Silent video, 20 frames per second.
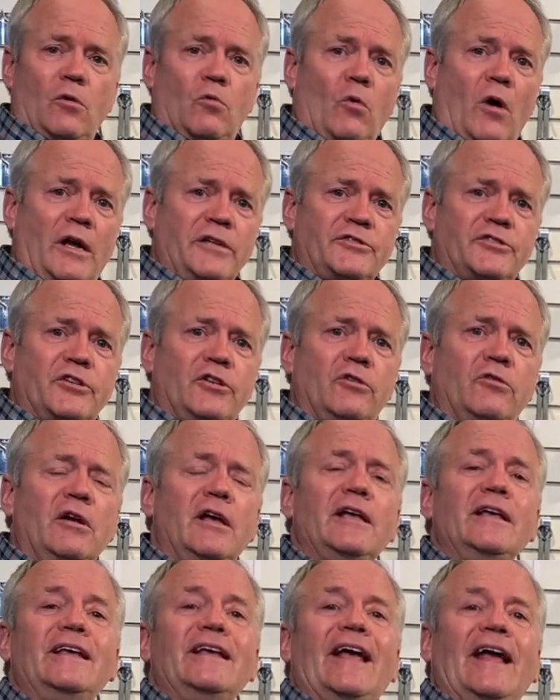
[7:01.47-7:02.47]
want to
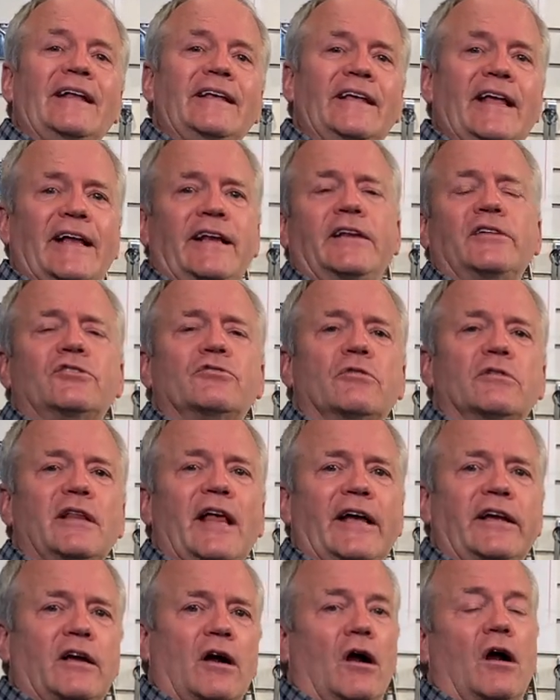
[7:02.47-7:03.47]
and get into it
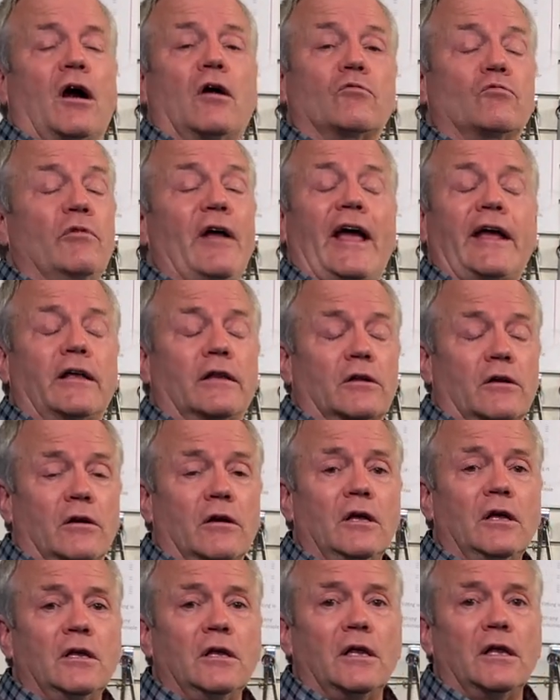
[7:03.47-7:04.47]
like a
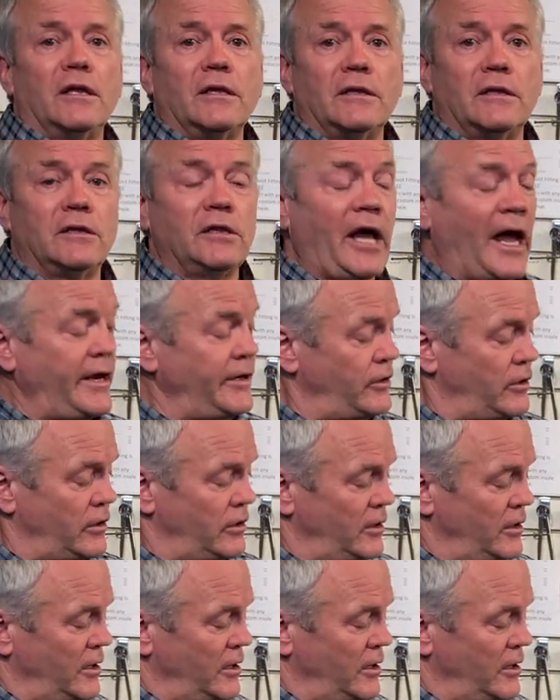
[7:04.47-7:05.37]
regular liner.